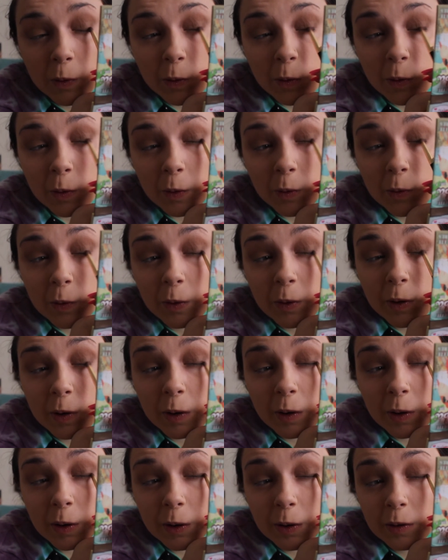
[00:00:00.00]
So I'm just
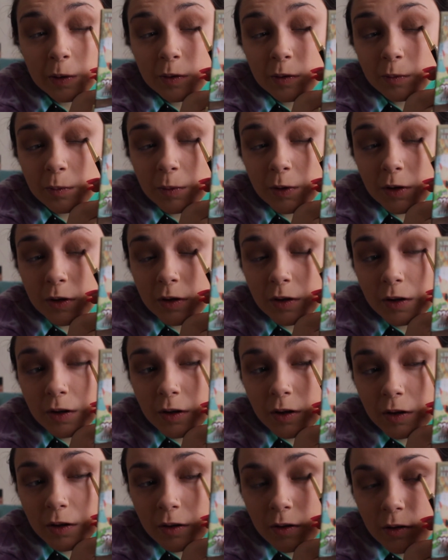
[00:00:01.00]
gonna like smudge
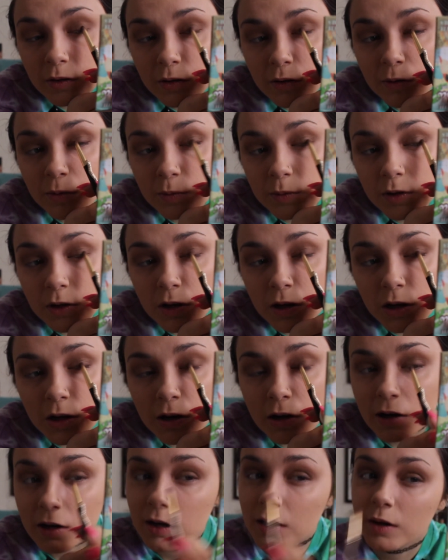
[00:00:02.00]
it up
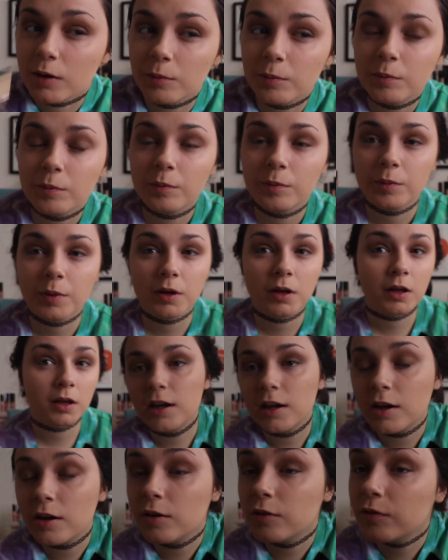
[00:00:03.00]
top.
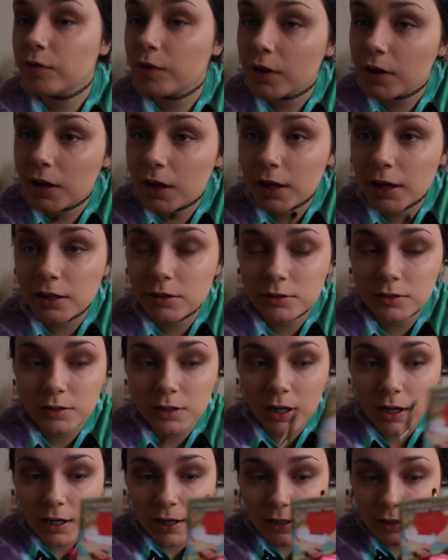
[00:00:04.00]
I have hazel
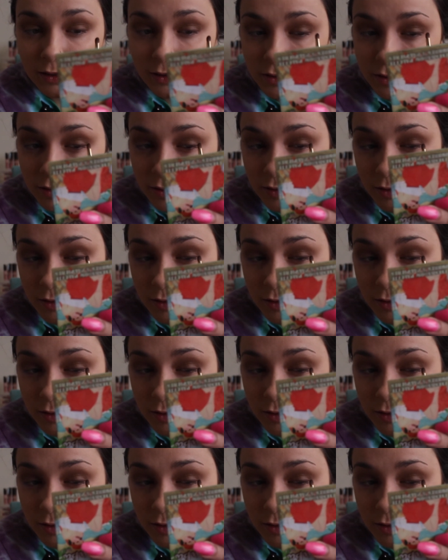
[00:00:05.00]
eyes,